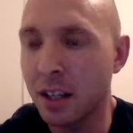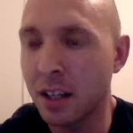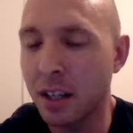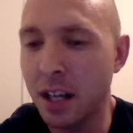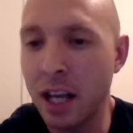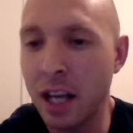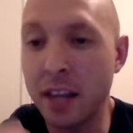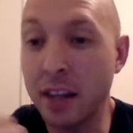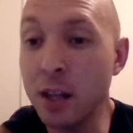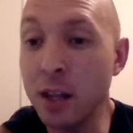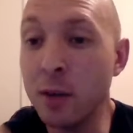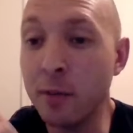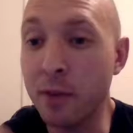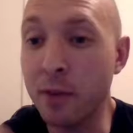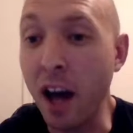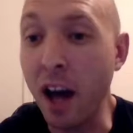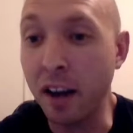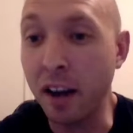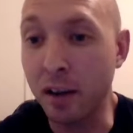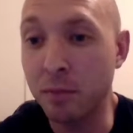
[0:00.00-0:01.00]
And then you've
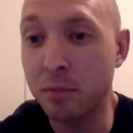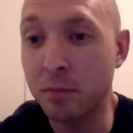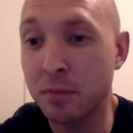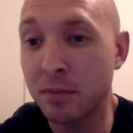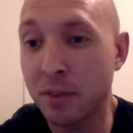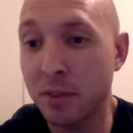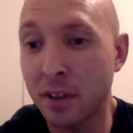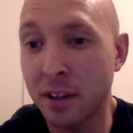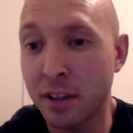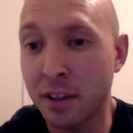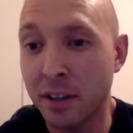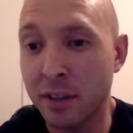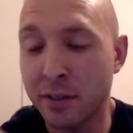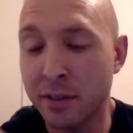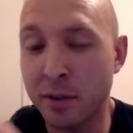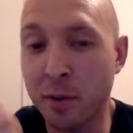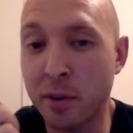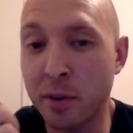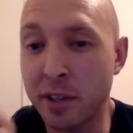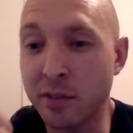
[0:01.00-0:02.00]
got them.
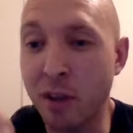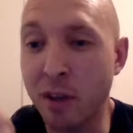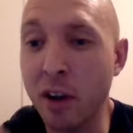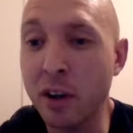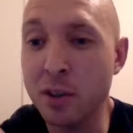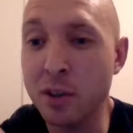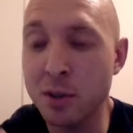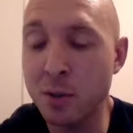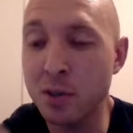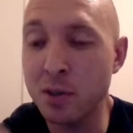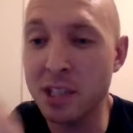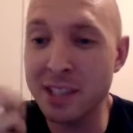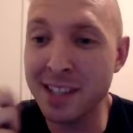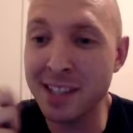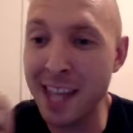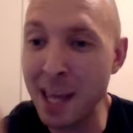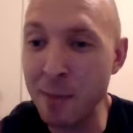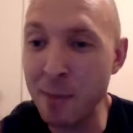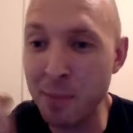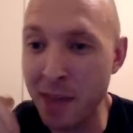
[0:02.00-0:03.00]
So as long as you just
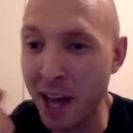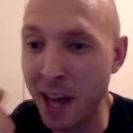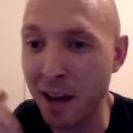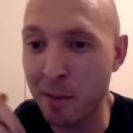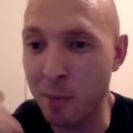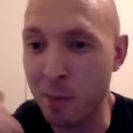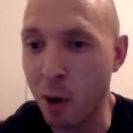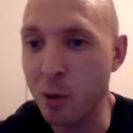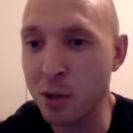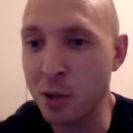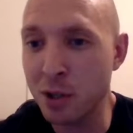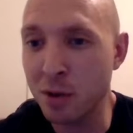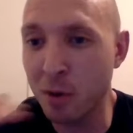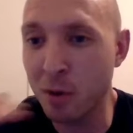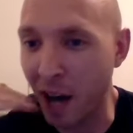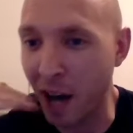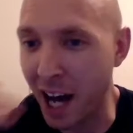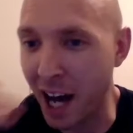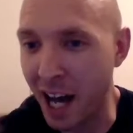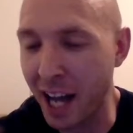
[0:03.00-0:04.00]
keep that
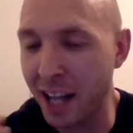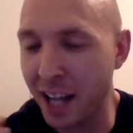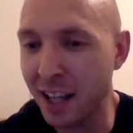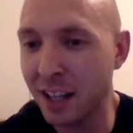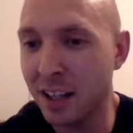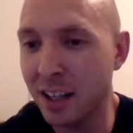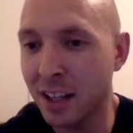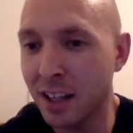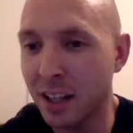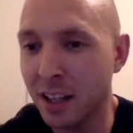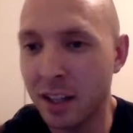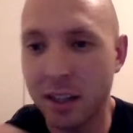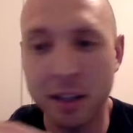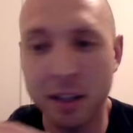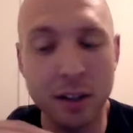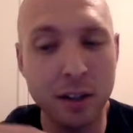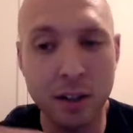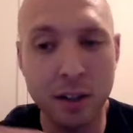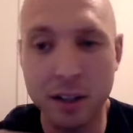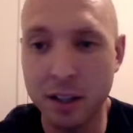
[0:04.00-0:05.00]
emotional high,
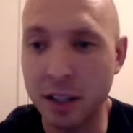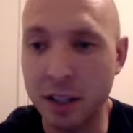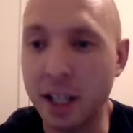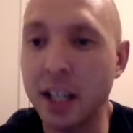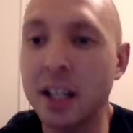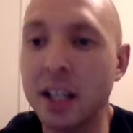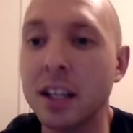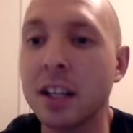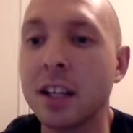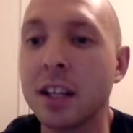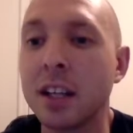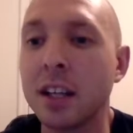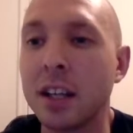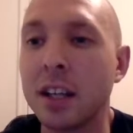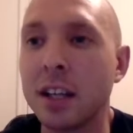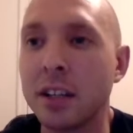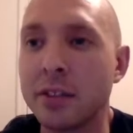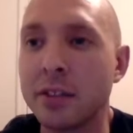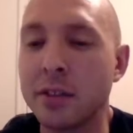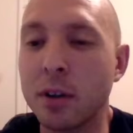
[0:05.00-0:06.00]
you're good.
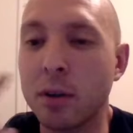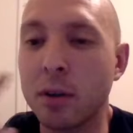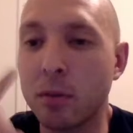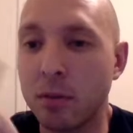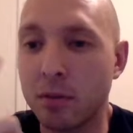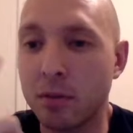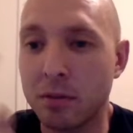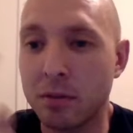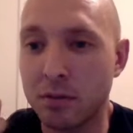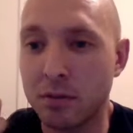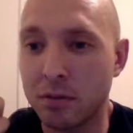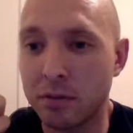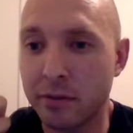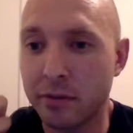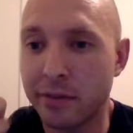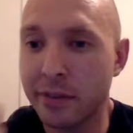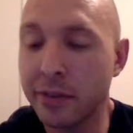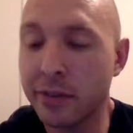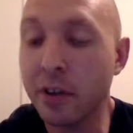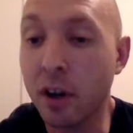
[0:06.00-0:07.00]
So
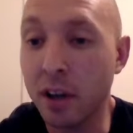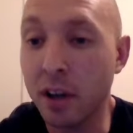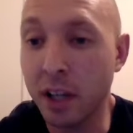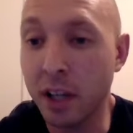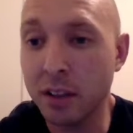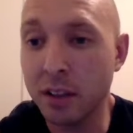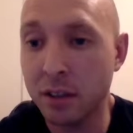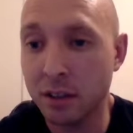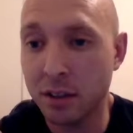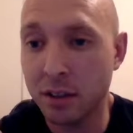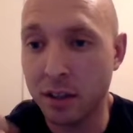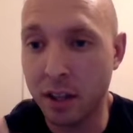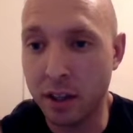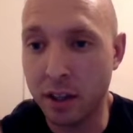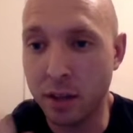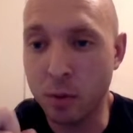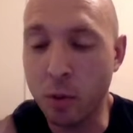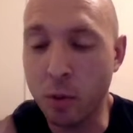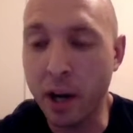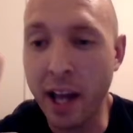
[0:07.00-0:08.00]
starting,
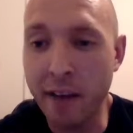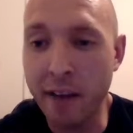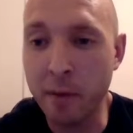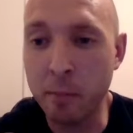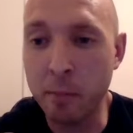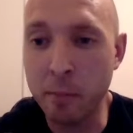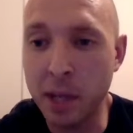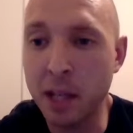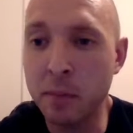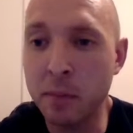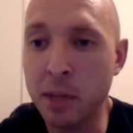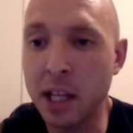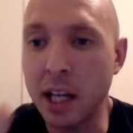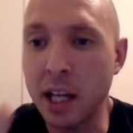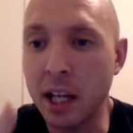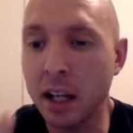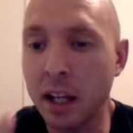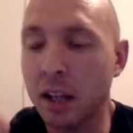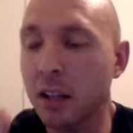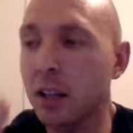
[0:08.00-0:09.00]
you want to have a big
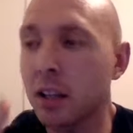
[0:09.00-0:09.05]
beginning.